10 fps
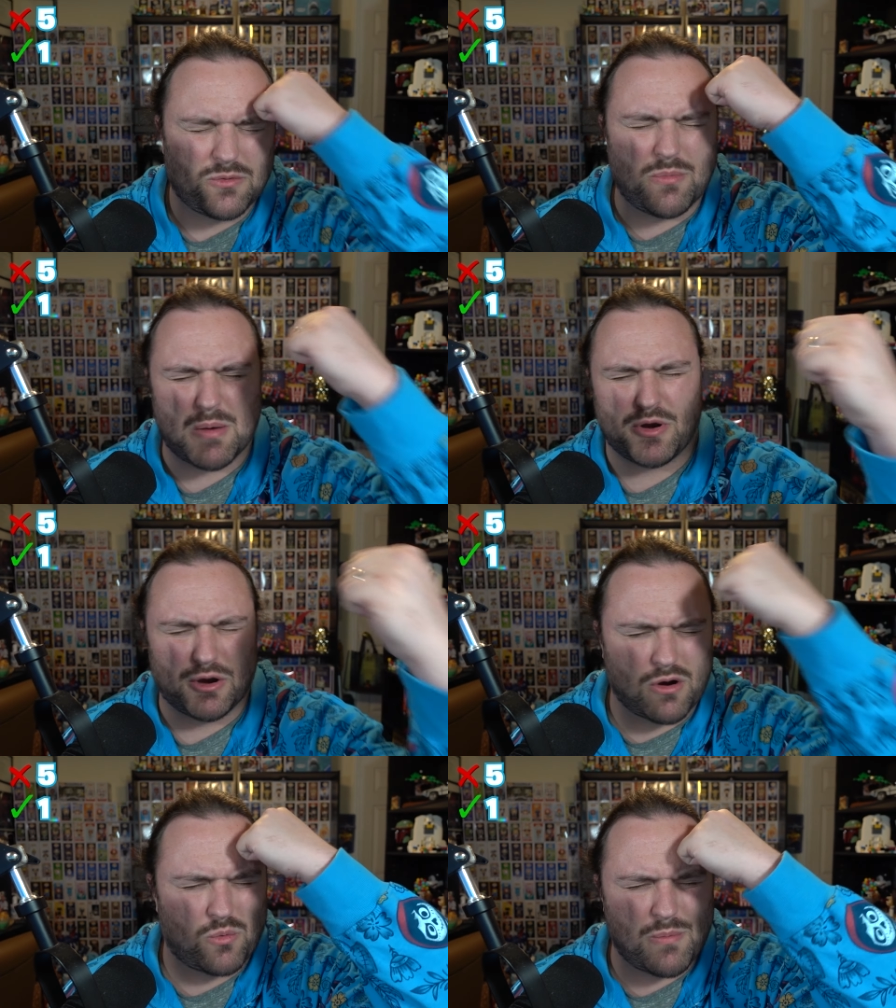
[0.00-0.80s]
Remember,
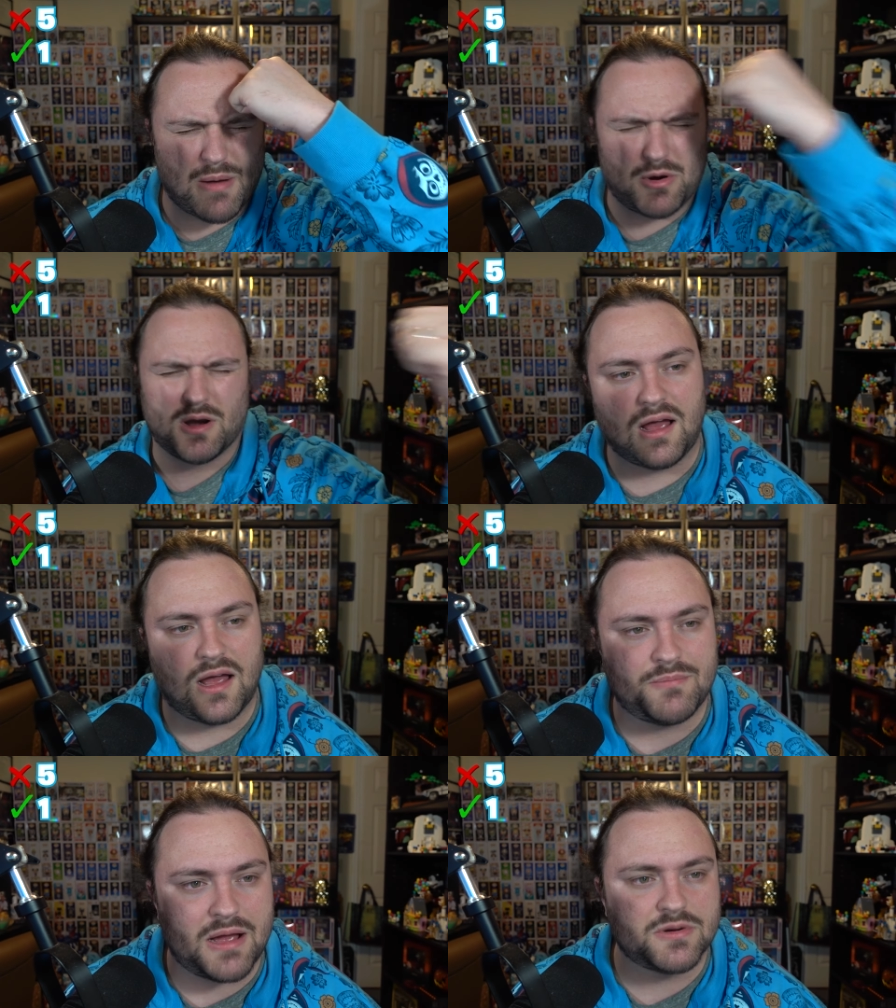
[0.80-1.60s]
hero, remember.
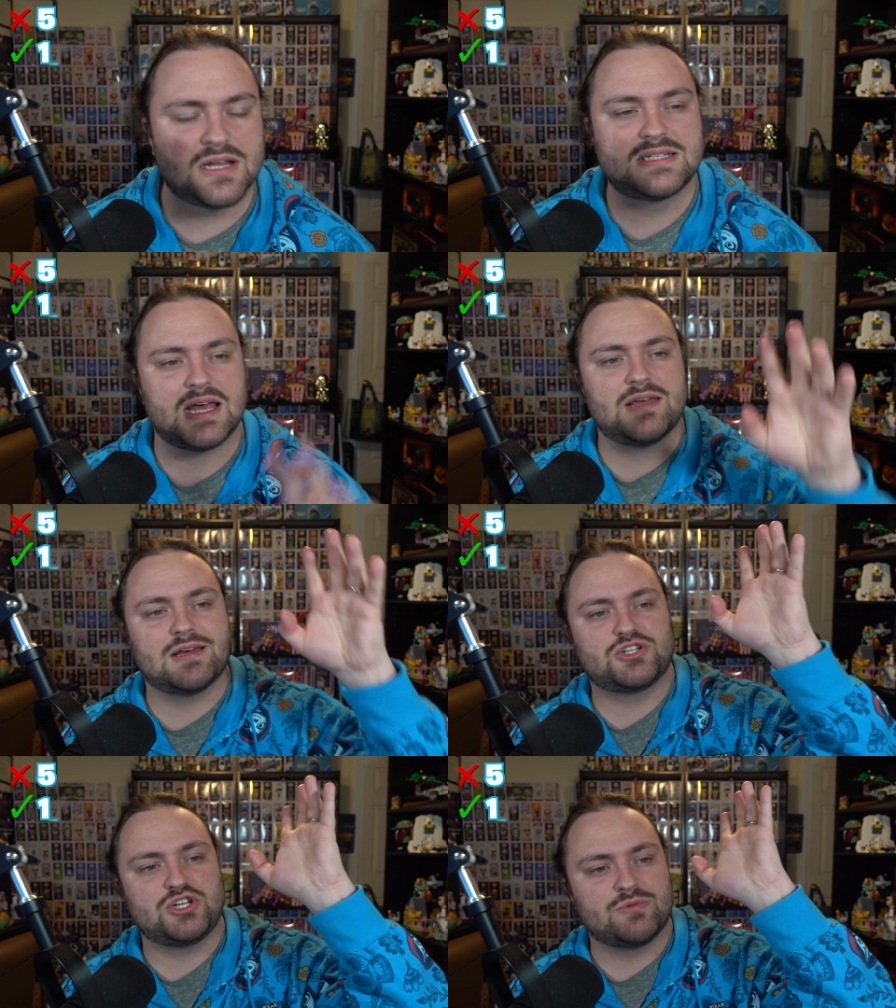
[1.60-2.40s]
Um, I'm gonna say
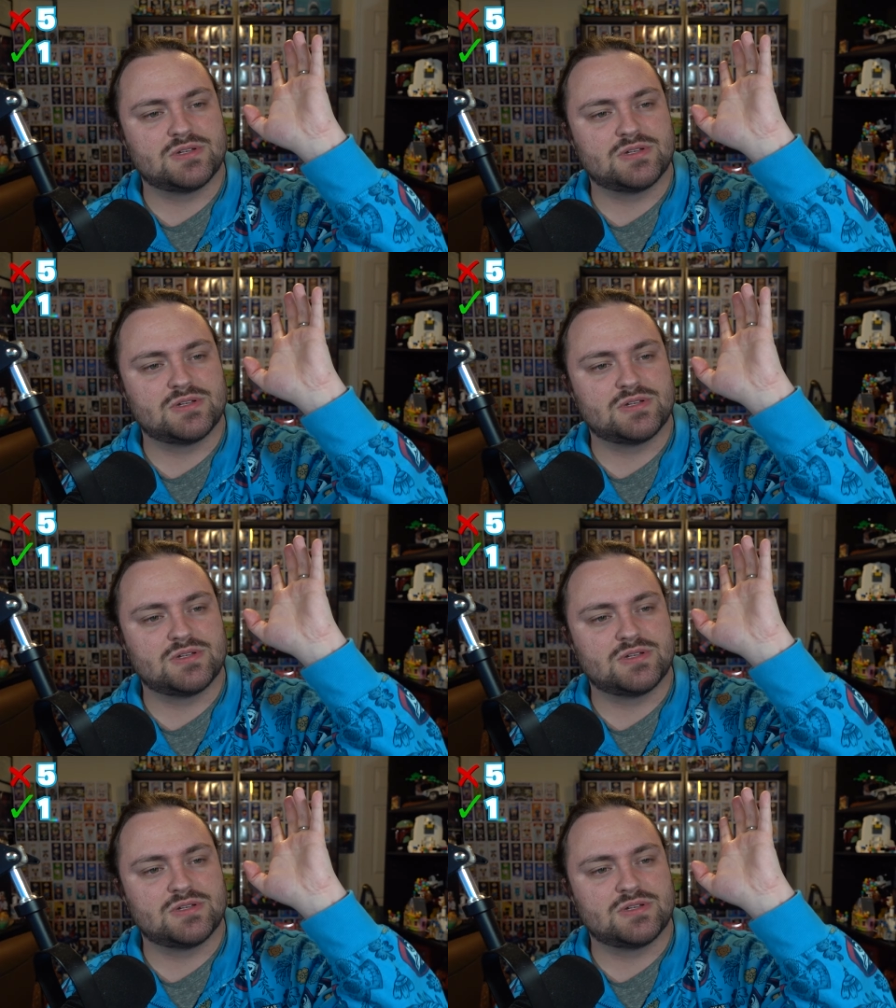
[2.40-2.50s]
that she